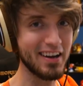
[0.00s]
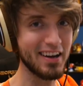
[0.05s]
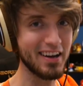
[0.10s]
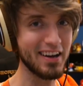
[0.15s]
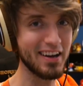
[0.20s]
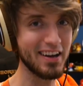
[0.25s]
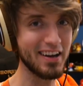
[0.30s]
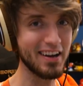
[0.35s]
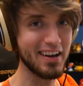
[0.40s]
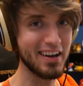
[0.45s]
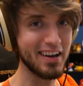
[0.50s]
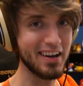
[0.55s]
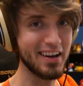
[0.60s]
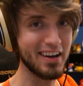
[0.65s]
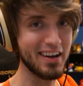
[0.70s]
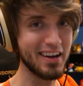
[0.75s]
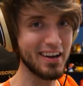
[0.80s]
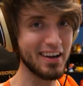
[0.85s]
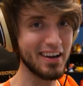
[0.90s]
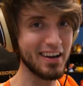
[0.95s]

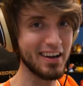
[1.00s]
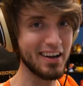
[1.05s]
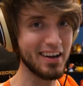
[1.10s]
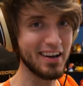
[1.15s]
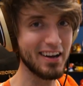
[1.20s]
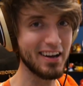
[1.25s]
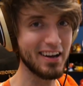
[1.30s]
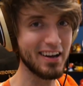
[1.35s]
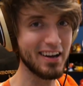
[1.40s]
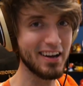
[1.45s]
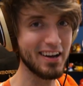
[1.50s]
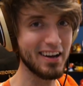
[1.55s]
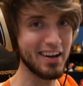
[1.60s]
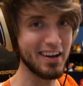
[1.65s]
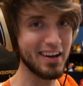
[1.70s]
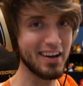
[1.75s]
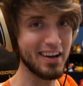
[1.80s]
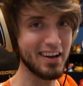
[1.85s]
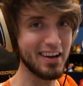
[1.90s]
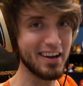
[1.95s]

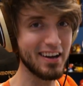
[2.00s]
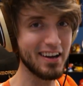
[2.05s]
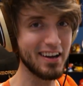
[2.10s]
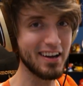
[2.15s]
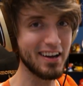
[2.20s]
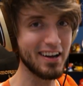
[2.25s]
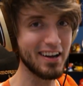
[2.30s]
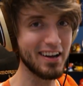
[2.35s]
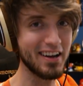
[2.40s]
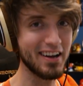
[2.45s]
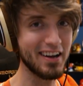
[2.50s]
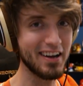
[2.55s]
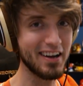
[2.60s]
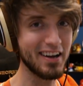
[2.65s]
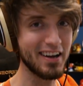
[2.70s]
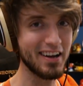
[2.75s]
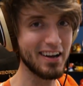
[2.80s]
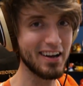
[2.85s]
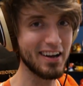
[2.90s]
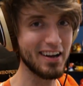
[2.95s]

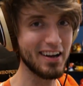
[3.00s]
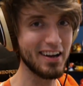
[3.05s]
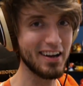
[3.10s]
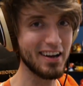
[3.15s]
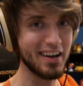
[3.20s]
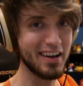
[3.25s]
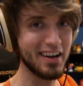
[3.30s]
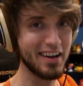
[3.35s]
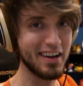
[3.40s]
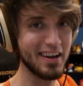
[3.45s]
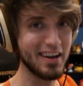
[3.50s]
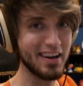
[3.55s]
Nobody speaks.